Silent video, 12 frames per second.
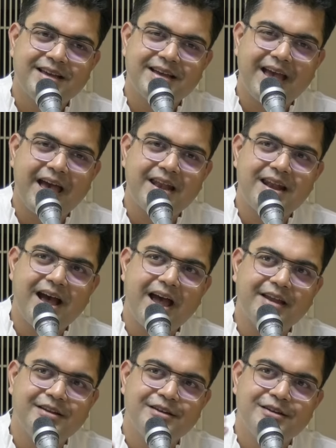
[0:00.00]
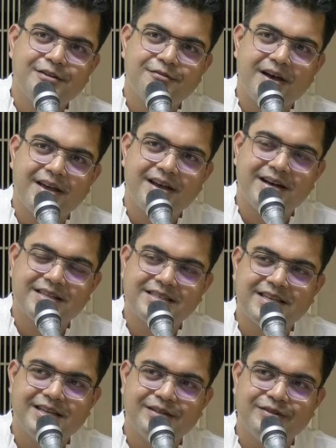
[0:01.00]
and identify
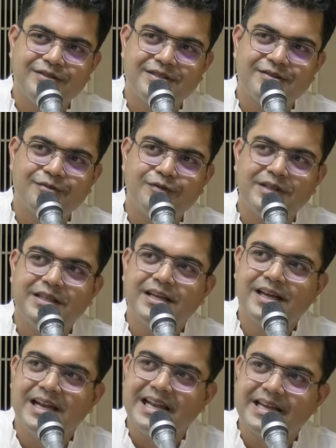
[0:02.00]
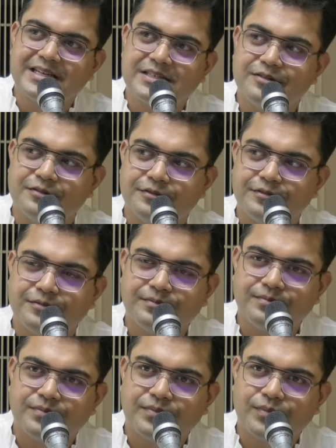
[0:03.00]
ourselves with the collective.
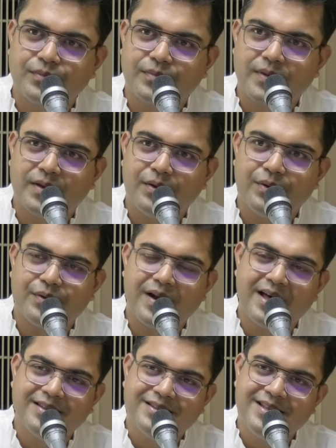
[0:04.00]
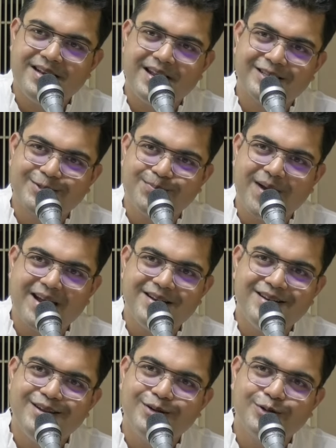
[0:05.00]
Rather than
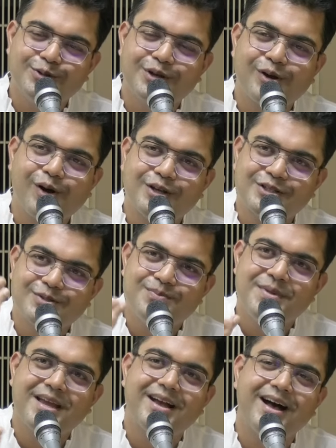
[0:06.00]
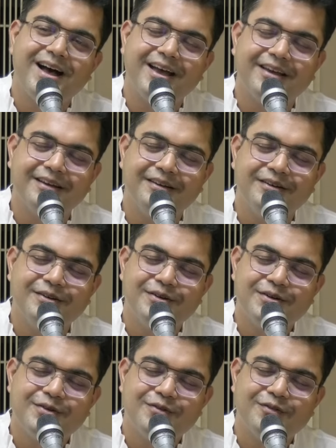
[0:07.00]
expanding to the cosmic I,
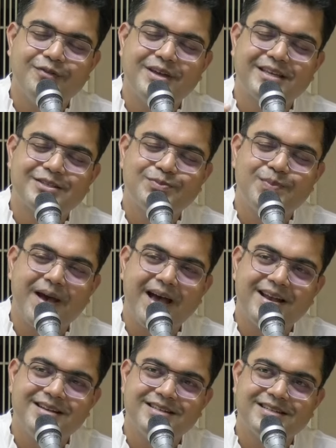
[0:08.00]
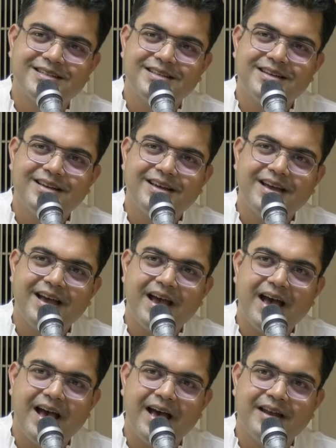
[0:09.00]
we expand
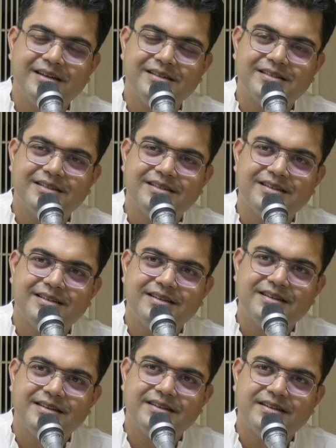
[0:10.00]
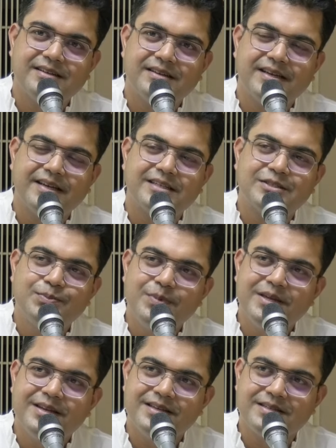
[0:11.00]
and
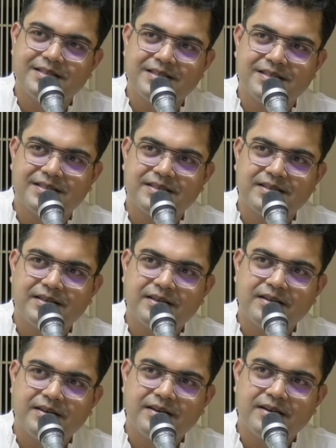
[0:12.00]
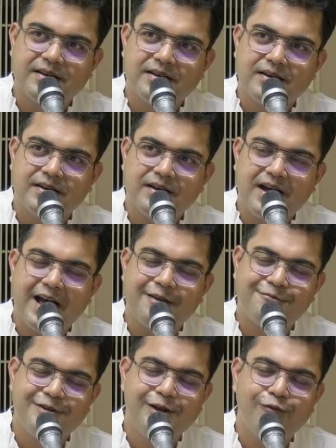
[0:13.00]
experience, I
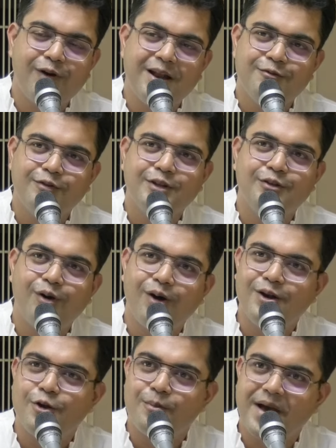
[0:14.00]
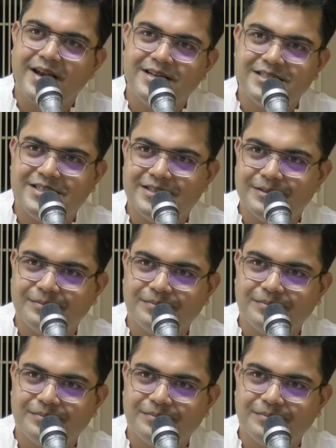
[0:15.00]
feel one with all humanity